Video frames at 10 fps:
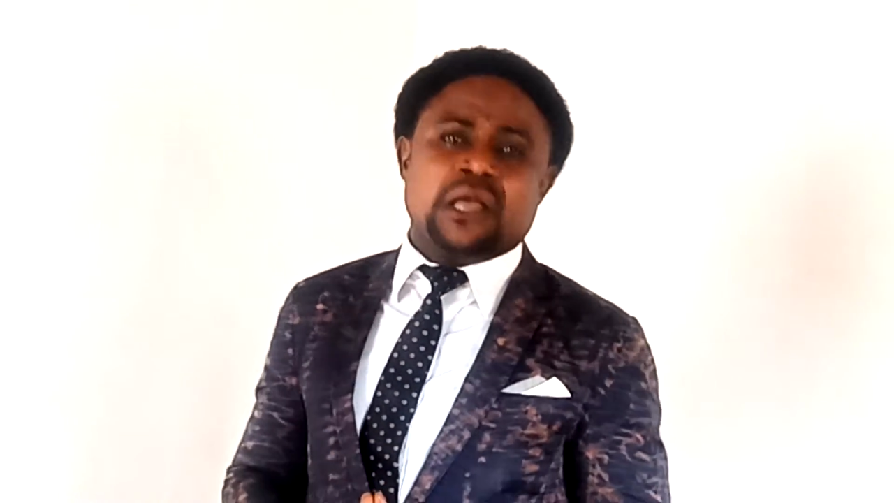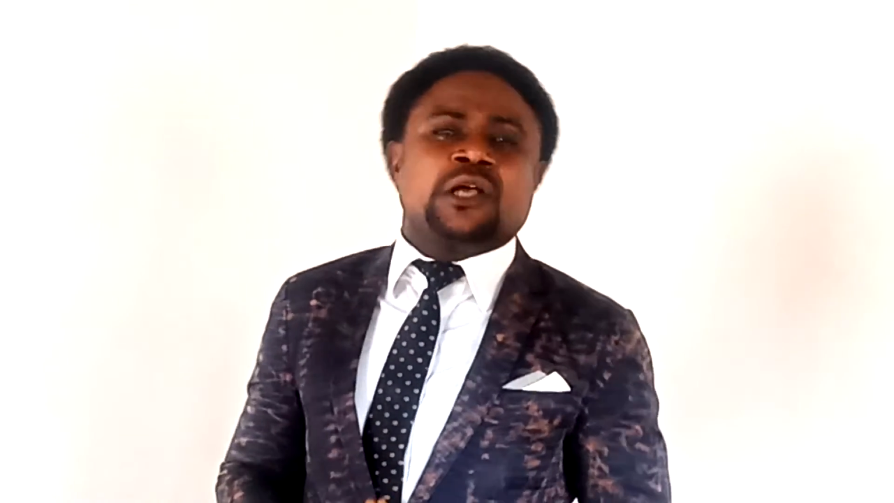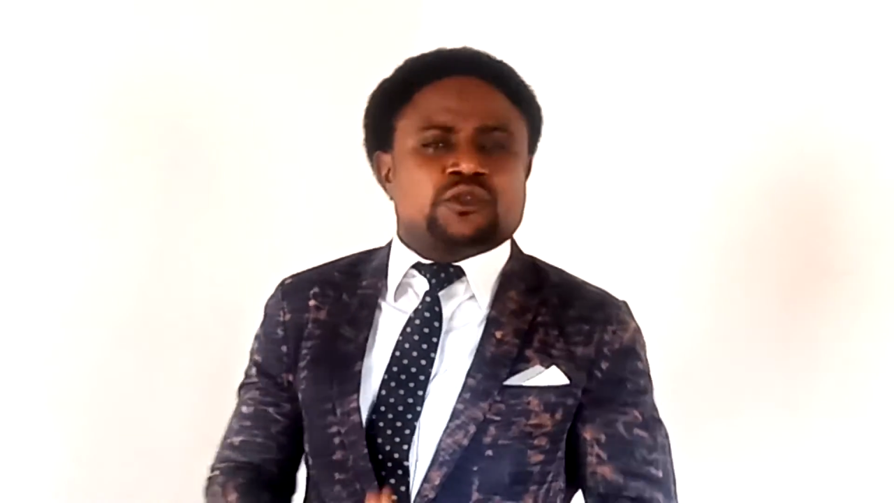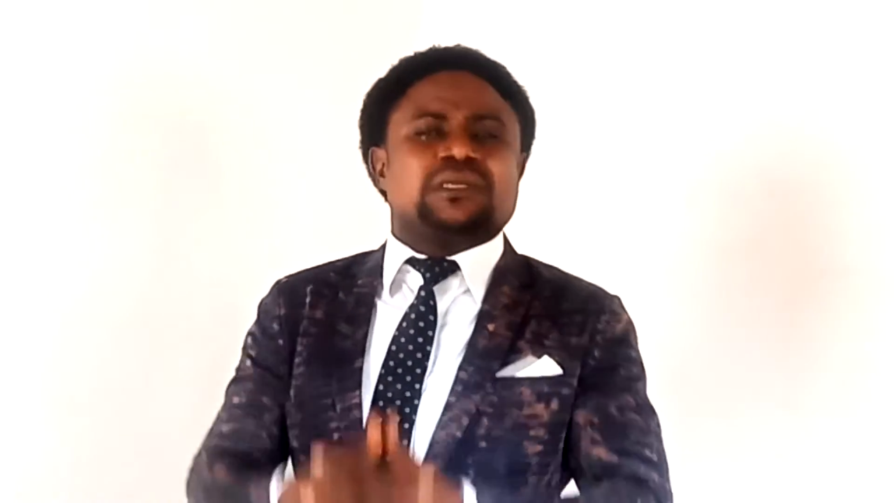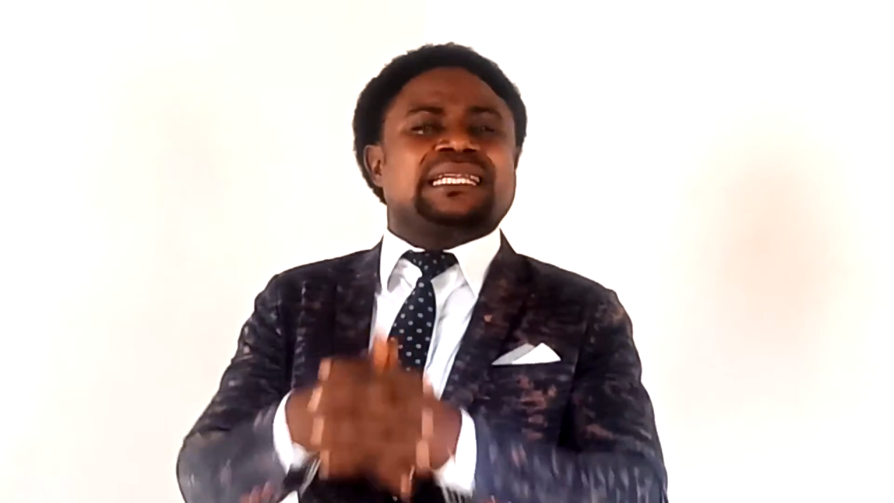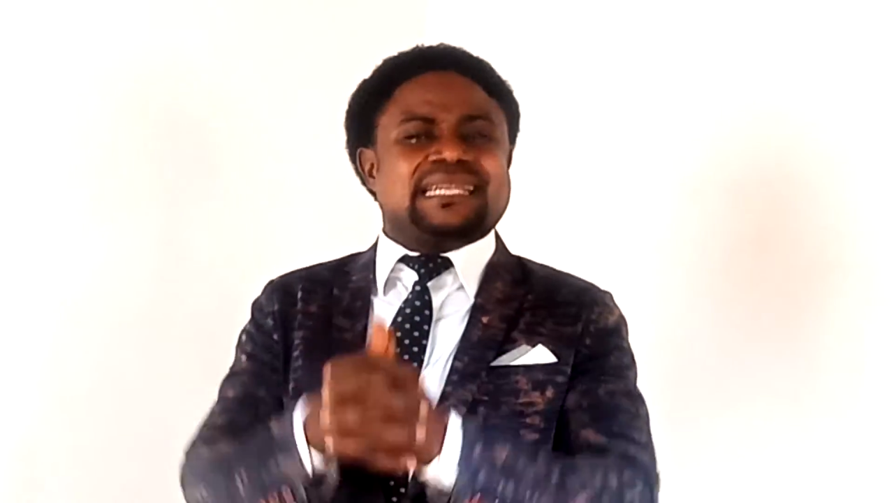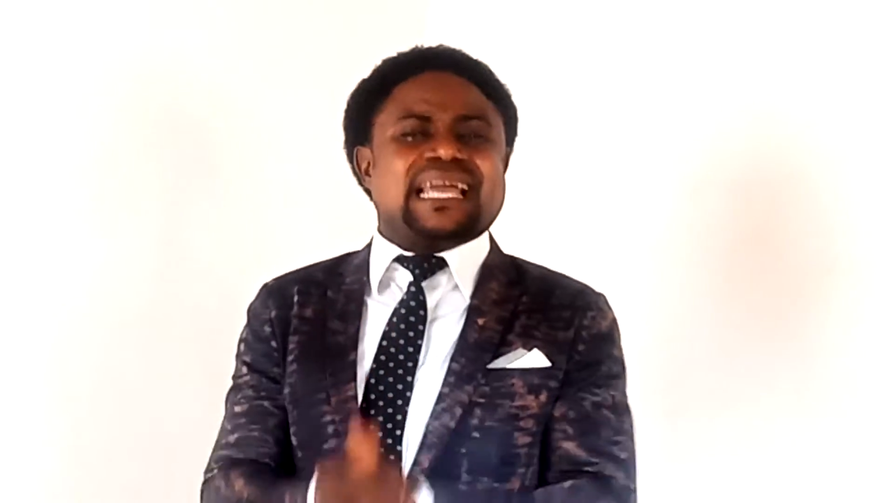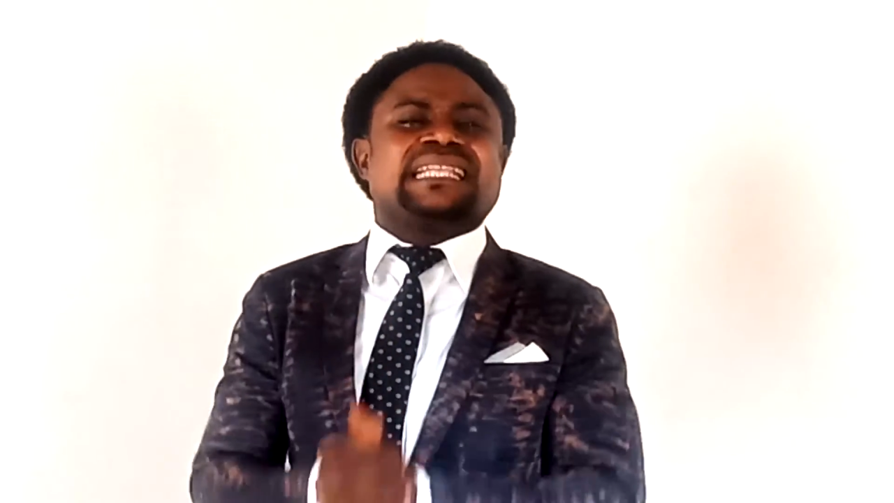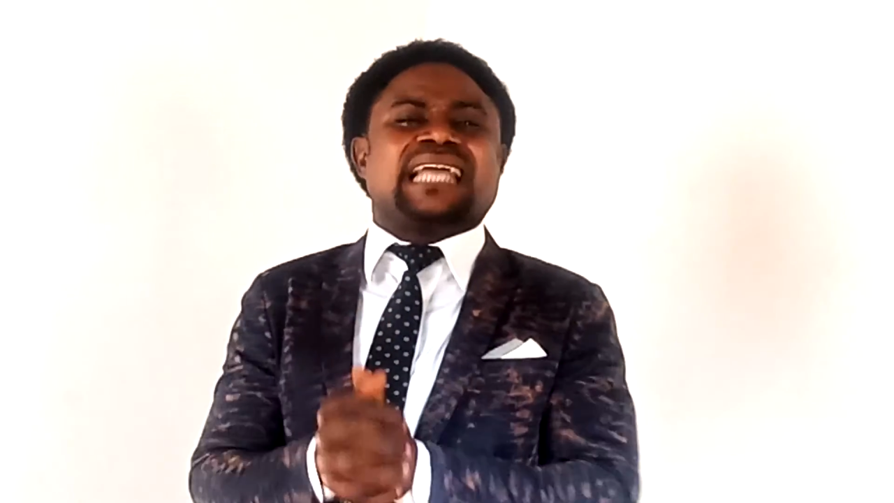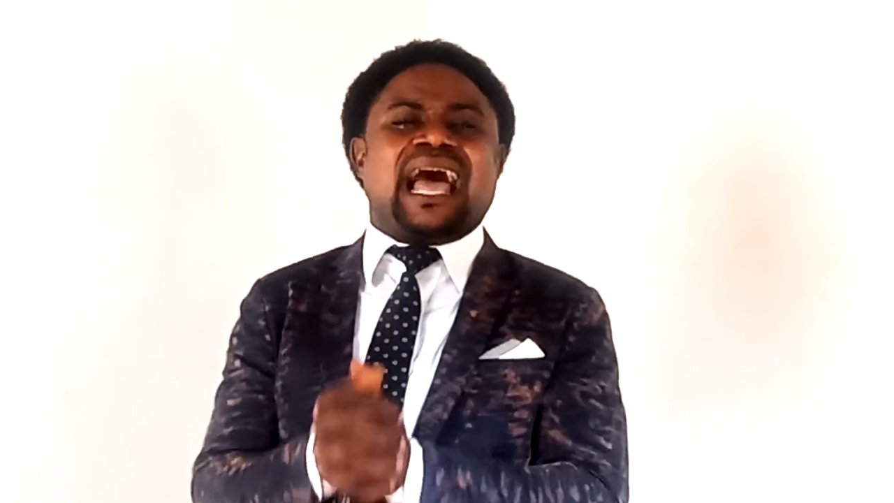So
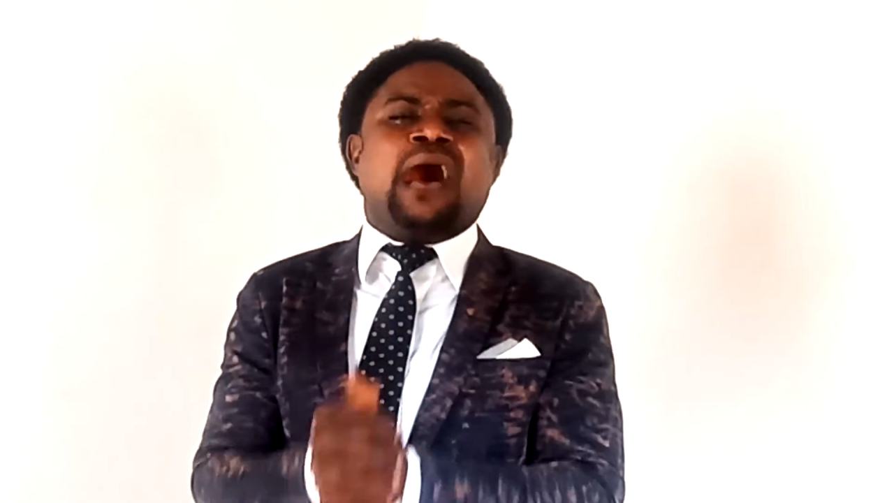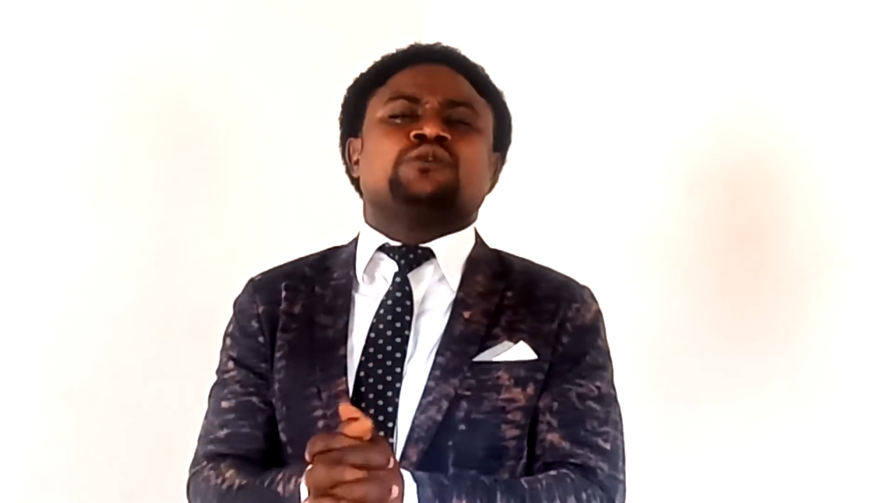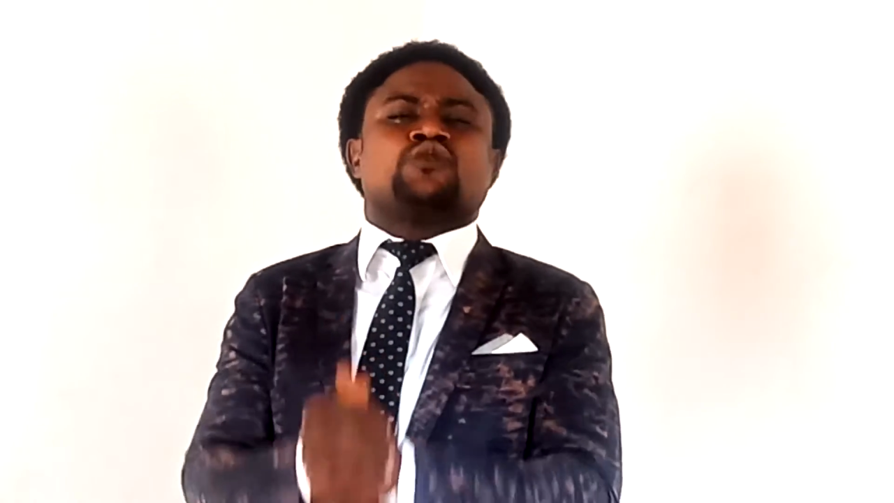learn how